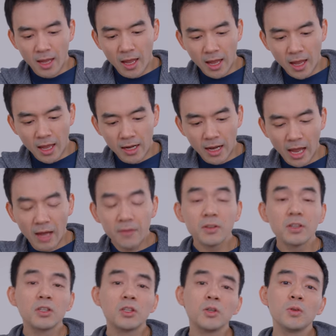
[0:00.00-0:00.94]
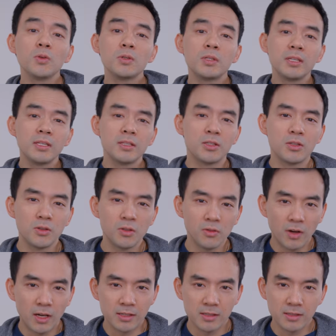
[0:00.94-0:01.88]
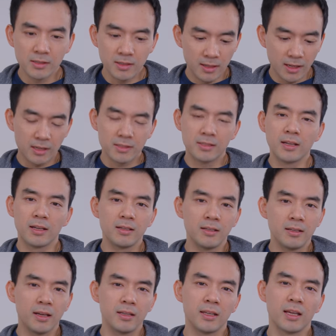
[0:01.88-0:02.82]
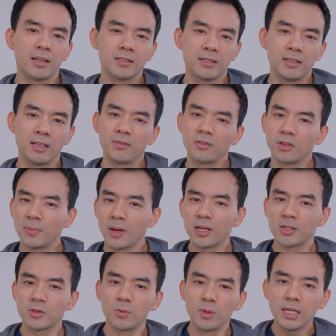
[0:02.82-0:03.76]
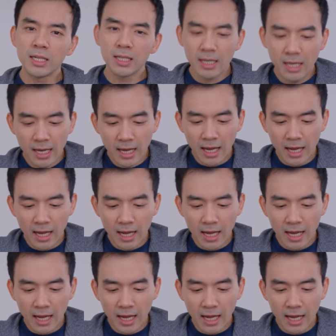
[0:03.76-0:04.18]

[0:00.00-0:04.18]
And having used these two devices, the S10 and the S10e for the past week,